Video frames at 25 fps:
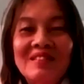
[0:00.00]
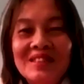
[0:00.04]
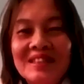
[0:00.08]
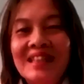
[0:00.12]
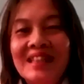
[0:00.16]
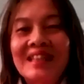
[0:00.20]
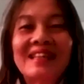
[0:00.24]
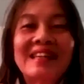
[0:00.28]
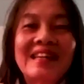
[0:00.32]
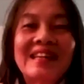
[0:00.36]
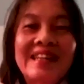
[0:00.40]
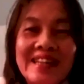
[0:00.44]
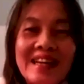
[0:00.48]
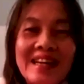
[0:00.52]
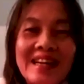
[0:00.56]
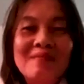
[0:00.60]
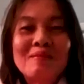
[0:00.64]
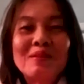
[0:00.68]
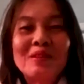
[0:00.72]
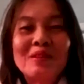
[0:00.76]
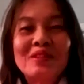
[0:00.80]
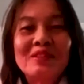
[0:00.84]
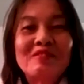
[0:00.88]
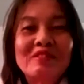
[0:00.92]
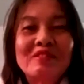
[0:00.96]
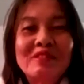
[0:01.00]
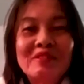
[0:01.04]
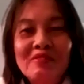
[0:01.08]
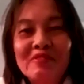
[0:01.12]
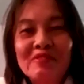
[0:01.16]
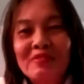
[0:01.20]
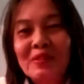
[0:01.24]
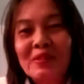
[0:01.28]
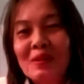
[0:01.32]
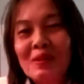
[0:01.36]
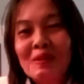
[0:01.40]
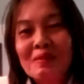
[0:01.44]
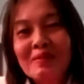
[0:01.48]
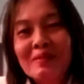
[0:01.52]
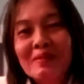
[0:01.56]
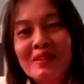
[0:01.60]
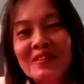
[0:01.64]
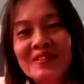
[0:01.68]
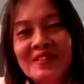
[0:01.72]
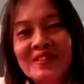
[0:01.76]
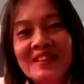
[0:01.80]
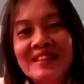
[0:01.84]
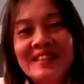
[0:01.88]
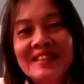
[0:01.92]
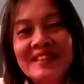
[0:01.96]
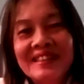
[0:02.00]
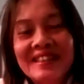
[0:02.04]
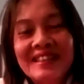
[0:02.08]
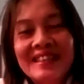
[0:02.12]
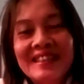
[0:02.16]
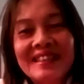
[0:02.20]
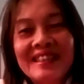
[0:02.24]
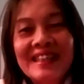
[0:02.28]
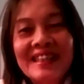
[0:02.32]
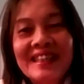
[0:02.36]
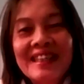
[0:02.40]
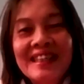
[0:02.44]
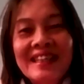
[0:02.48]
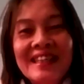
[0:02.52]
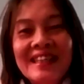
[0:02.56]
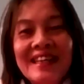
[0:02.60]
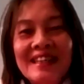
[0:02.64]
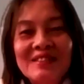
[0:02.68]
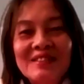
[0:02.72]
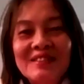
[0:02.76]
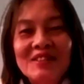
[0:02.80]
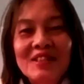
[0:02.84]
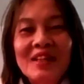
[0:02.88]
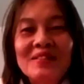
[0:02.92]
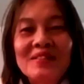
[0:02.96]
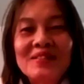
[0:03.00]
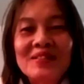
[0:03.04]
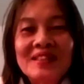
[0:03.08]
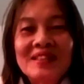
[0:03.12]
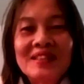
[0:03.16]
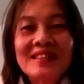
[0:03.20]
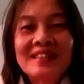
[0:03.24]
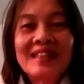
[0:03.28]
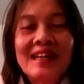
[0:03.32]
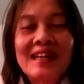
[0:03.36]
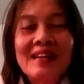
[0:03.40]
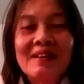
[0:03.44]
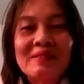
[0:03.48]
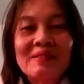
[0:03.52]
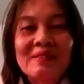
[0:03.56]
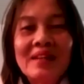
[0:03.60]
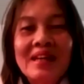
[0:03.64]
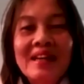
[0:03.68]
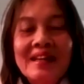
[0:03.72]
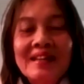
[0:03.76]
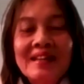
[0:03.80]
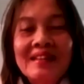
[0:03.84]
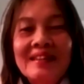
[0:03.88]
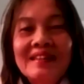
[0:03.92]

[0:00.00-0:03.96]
saying, "Hey, I'm going to reform all this and change the sound."